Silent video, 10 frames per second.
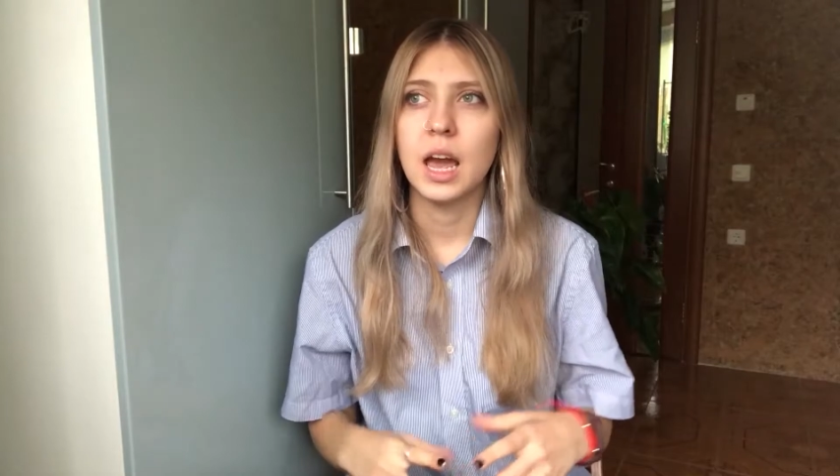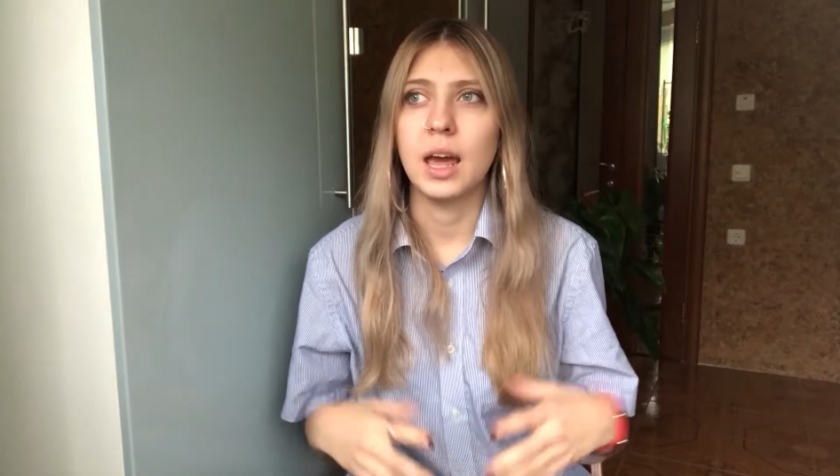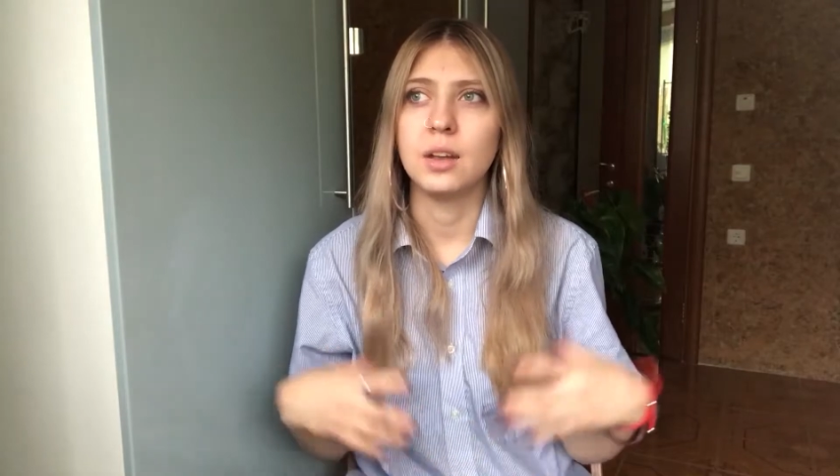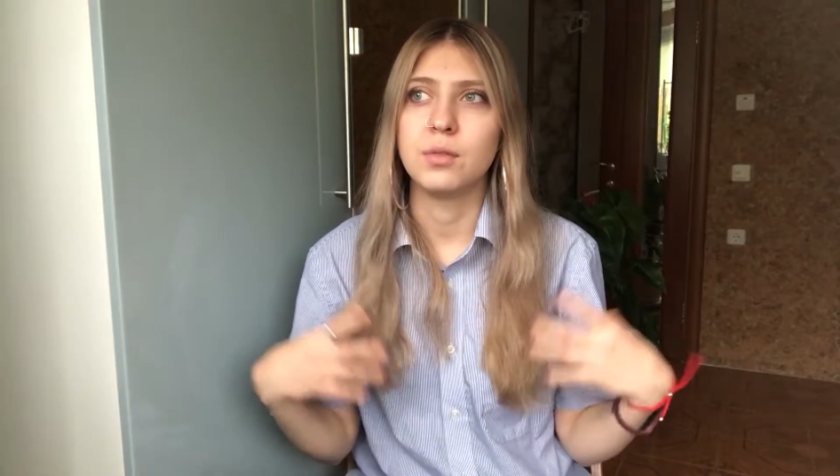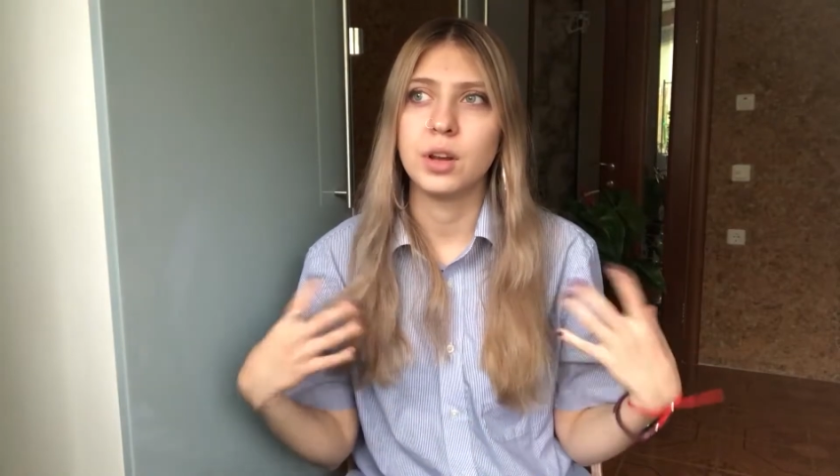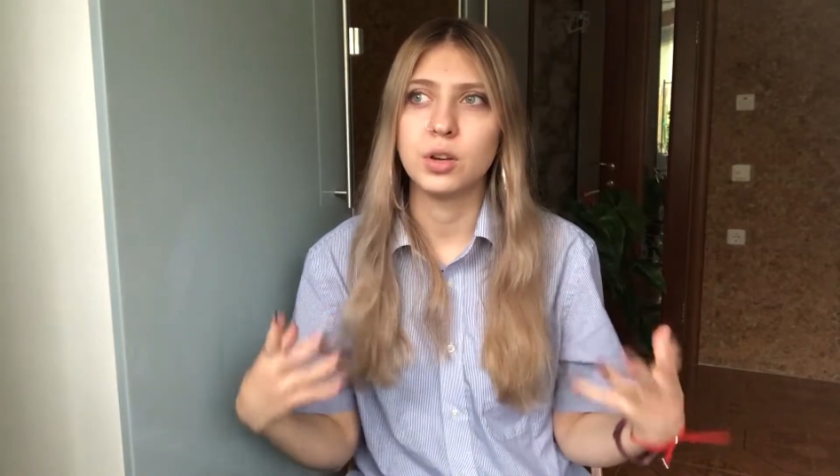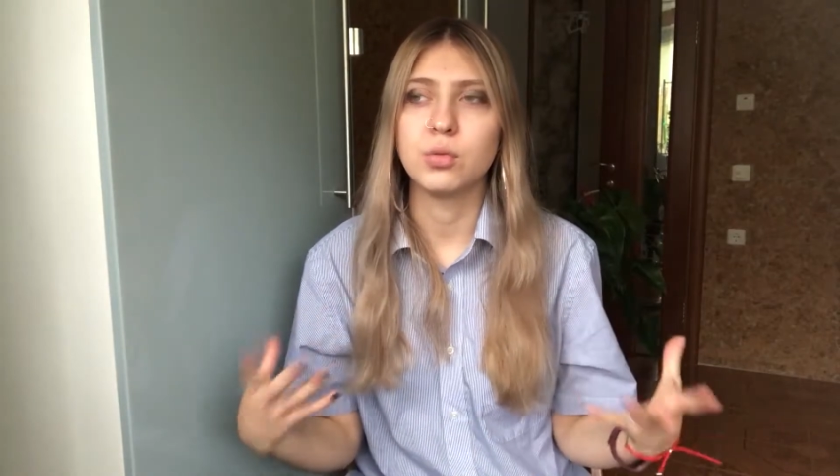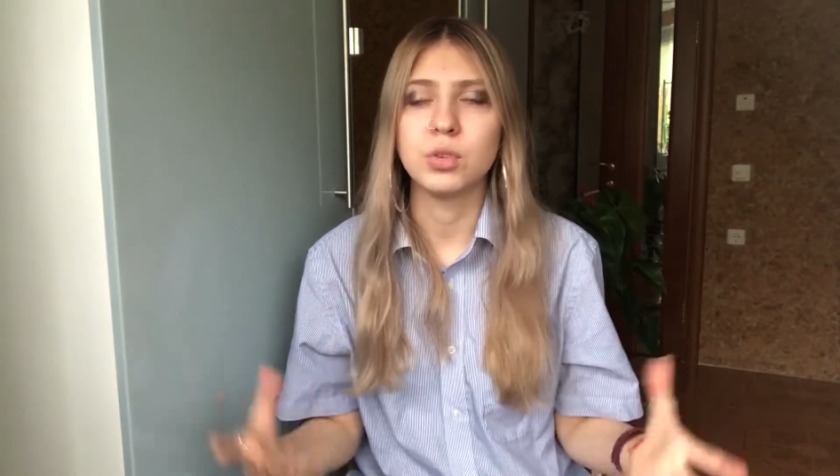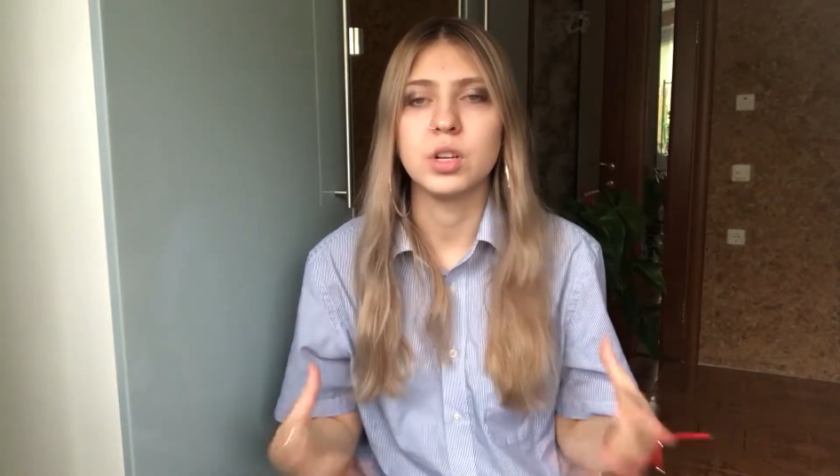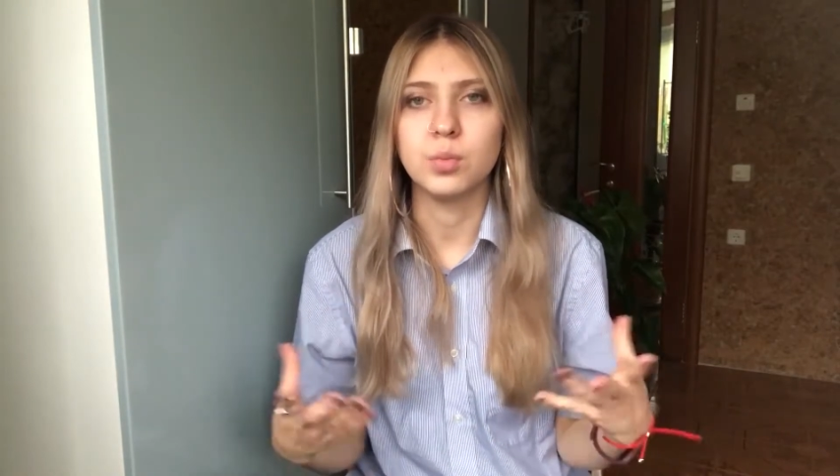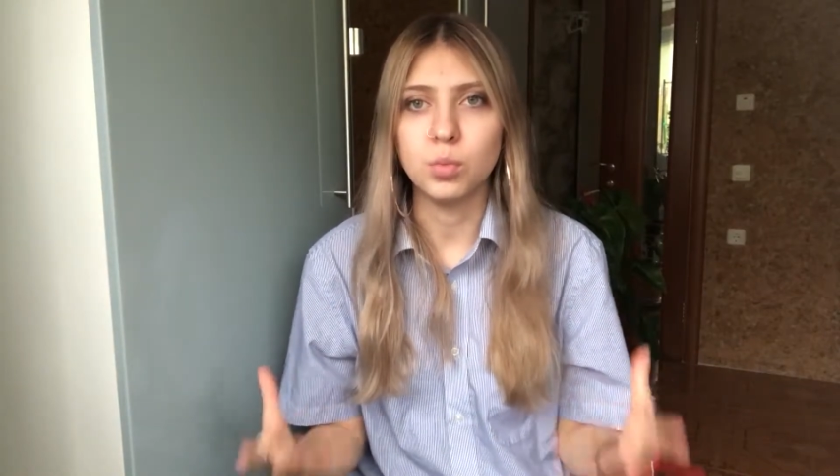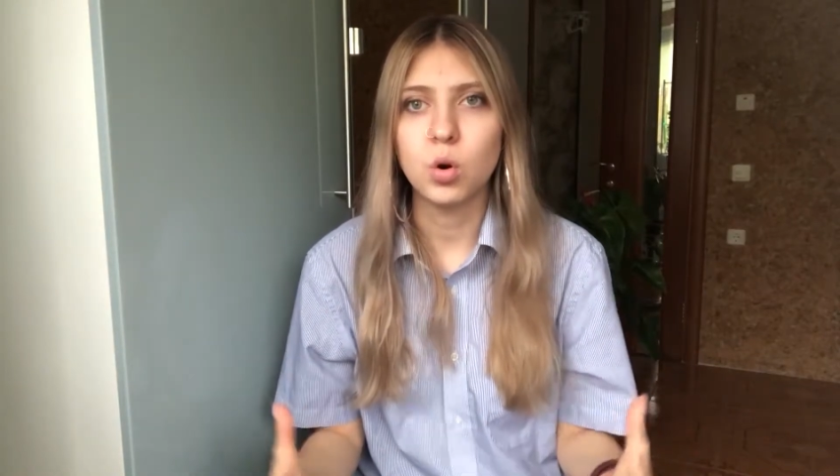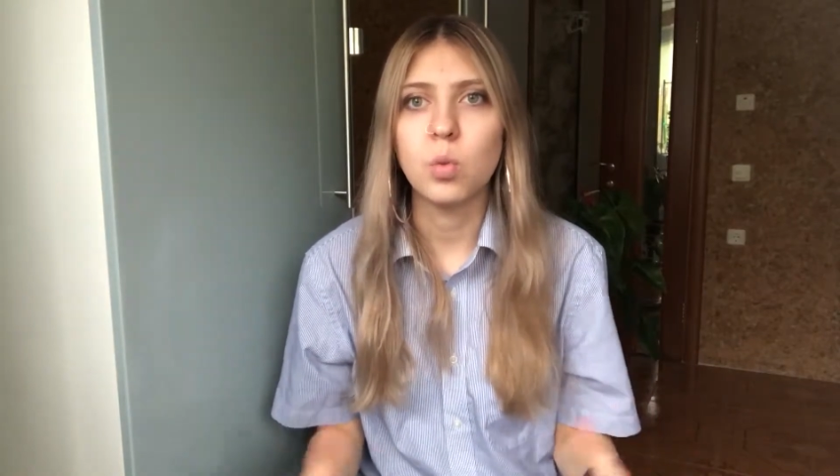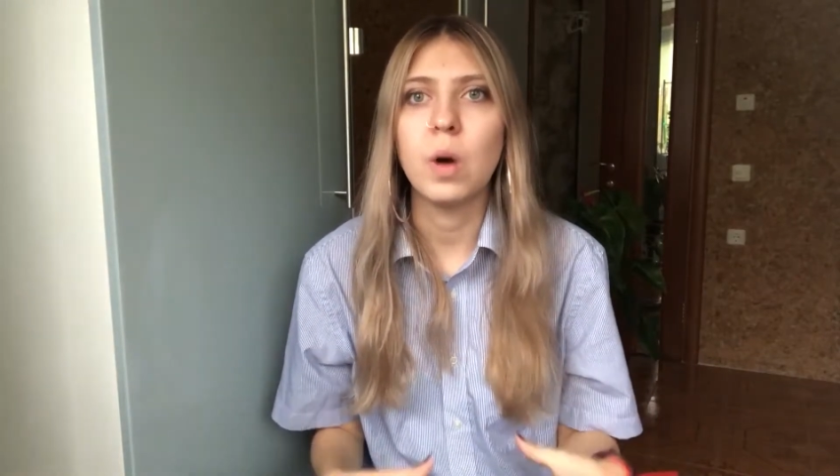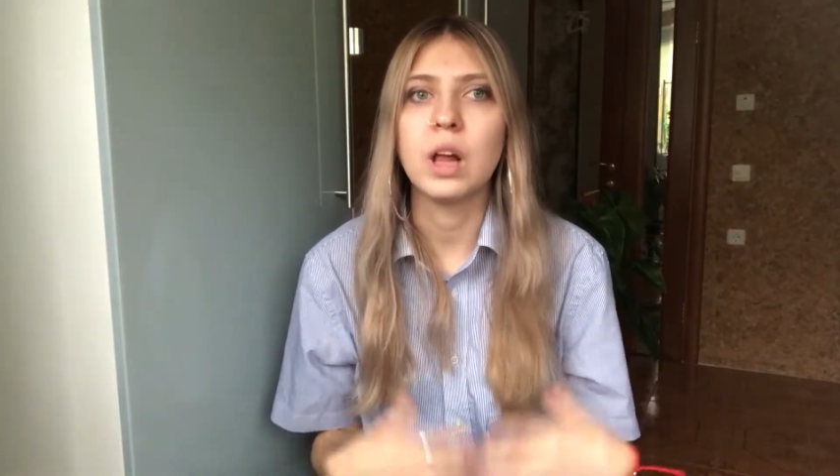and when you read a book,